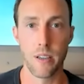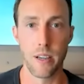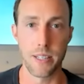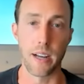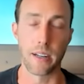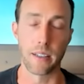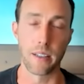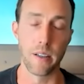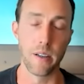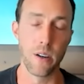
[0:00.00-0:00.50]

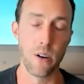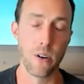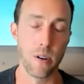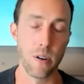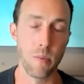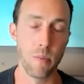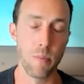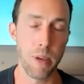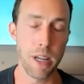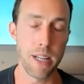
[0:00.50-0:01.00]
Exactly.
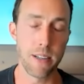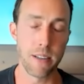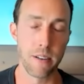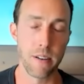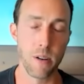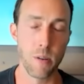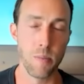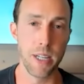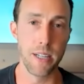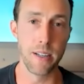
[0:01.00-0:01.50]
You'd
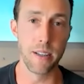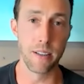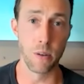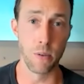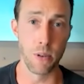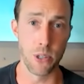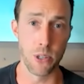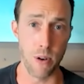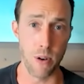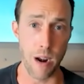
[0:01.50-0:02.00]
be dealing
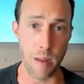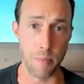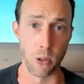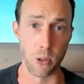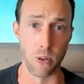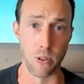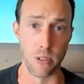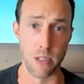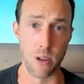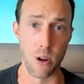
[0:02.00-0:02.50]
with scrap
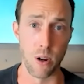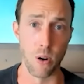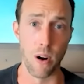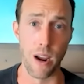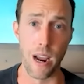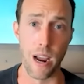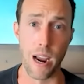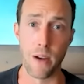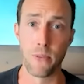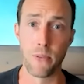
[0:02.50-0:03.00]
gold. So
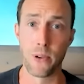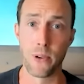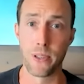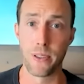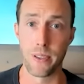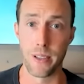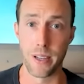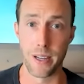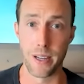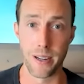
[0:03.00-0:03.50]

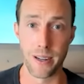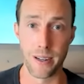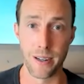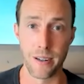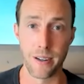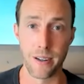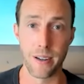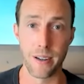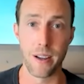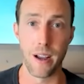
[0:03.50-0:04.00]

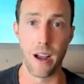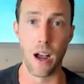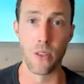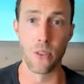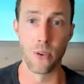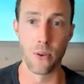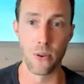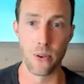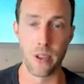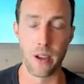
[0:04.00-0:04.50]
everything
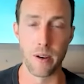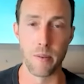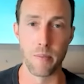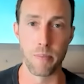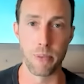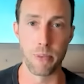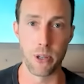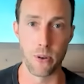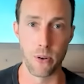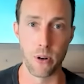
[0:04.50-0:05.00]
other than
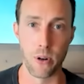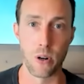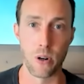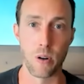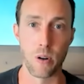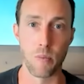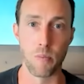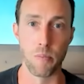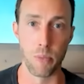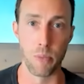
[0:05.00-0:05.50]

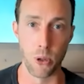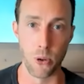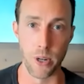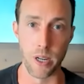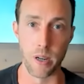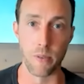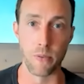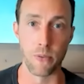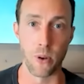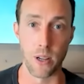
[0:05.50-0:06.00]
pure
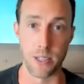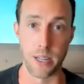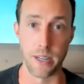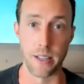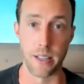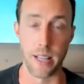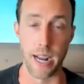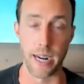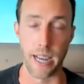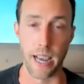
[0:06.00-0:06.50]
bullion falls
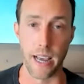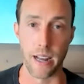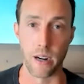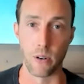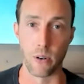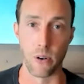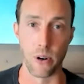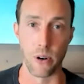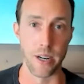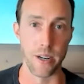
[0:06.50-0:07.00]
into that
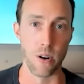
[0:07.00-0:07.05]
category.